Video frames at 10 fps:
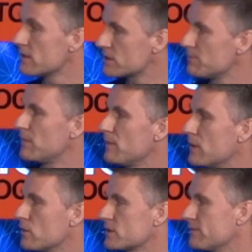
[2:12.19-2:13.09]
simply
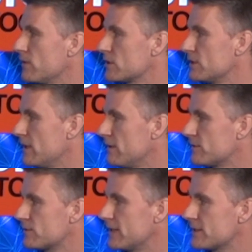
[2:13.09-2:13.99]
because of
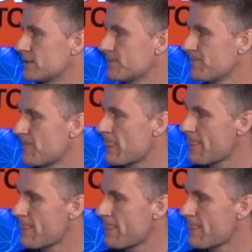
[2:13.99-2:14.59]
oxidative stress.